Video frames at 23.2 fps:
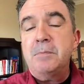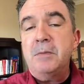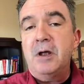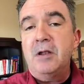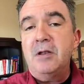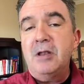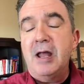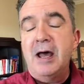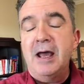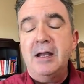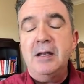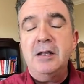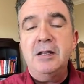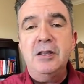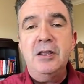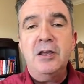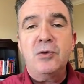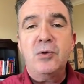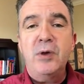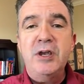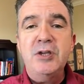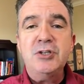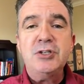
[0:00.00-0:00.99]
line in the
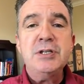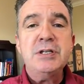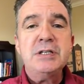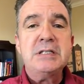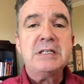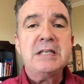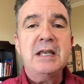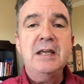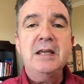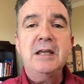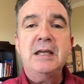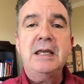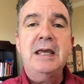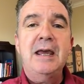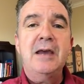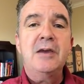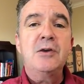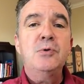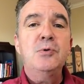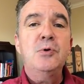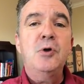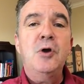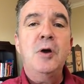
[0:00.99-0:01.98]
equation saying
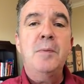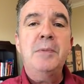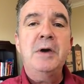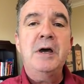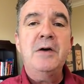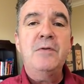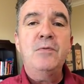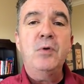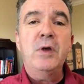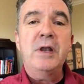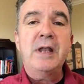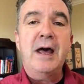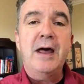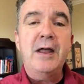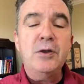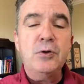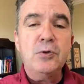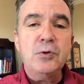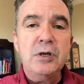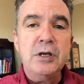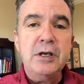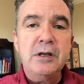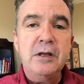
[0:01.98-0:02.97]
can't go above
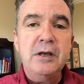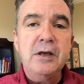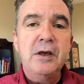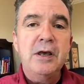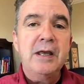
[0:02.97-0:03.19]
100,